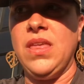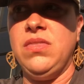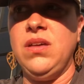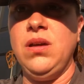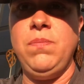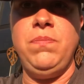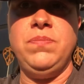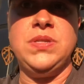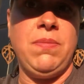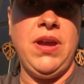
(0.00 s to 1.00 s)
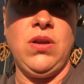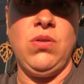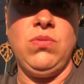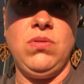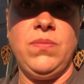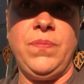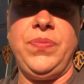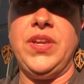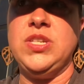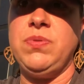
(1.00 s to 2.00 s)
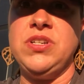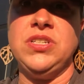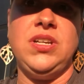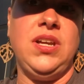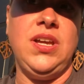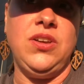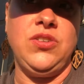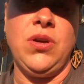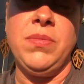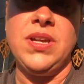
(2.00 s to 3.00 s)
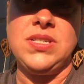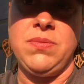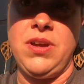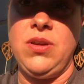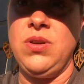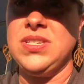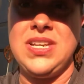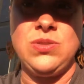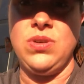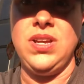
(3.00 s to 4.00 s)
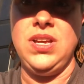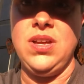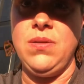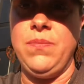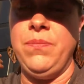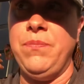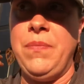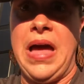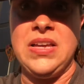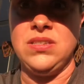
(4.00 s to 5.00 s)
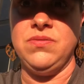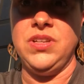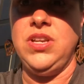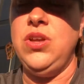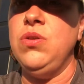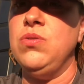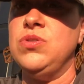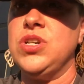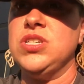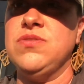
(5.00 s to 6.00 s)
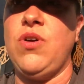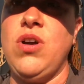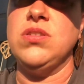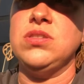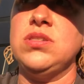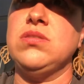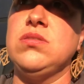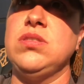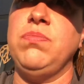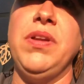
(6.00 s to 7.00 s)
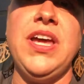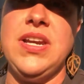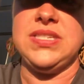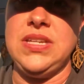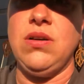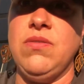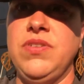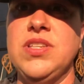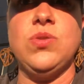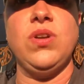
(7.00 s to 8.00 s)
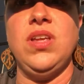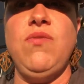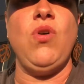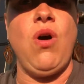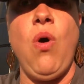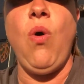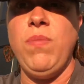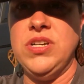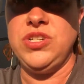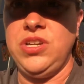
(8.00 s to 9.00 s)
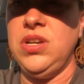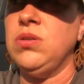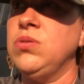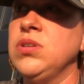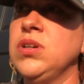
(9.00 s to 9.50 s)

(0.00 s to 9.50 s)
the tomato, especially an indeterminate tomato, because that's going to get massively huge as far as the plant itself, and it's going to give you a whole bunch of yield.